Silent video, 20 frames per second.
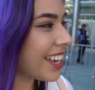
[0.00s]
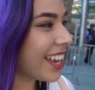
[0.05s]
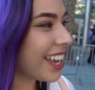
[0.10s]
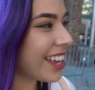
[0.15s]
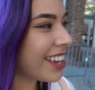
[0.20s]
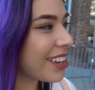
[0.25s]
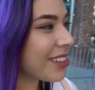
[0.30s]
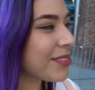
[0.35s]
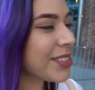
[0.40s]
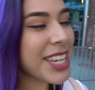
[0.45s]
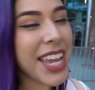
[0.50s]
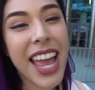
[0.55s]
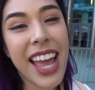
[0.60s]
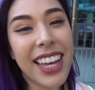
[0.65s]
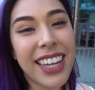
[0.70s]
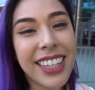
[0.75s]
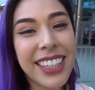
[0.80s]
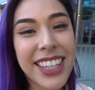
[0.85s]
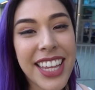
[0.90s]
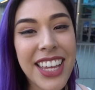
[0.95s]
Um, but yeah,
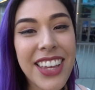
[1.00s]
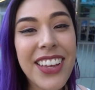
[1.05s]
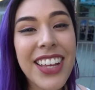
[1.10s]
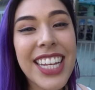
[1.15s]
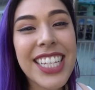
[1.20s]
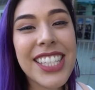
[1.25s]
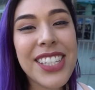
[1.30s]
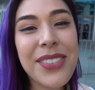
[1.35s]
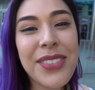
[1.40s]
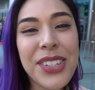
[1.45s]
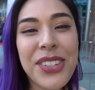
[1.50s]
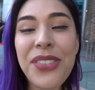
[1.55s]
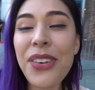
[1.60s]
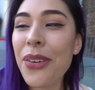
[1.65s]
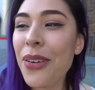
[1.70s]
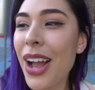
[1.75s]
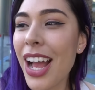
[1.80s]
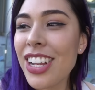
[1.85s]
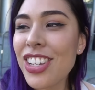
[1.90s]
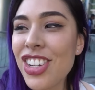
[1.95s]
thank you guys so much
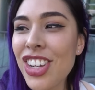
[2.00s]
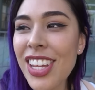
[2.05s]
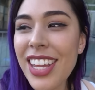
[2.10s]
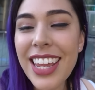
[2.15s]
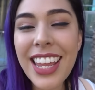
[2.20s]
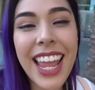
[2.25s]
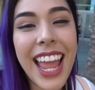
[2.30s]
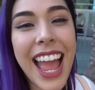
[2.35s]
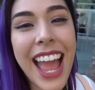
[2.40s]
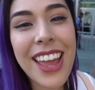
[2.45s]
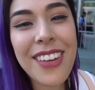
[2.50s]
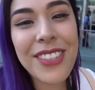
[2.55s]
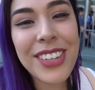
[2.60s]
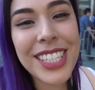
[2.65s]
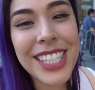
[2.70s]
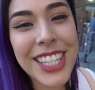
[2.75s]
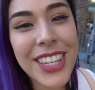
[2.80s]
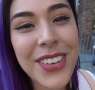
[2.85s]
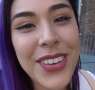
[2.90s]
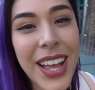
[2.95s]
for watching. I
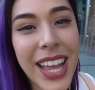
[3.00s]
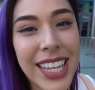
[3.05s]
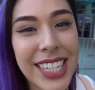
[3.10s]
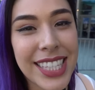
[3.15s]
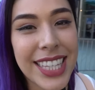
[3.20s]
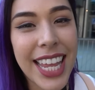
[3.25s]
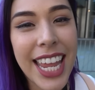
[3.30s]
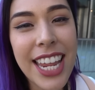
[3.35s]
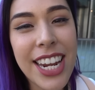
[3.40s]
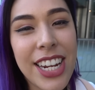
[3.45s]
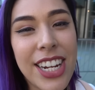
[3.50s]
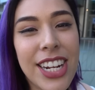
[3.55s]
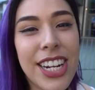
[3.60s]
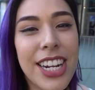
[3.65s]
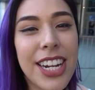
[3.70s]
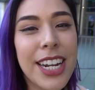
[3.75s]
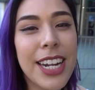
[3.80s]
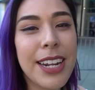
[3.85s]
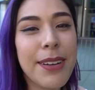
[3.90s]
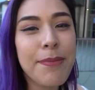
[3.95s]
will see you guys
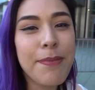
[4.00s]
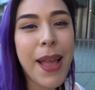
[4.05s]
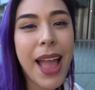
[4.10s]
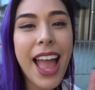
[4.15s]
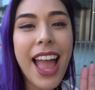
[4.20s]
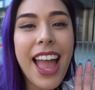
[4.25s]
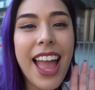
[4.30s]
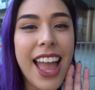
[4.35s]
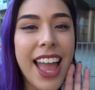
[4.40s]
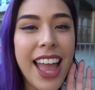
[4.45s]
later. Bye.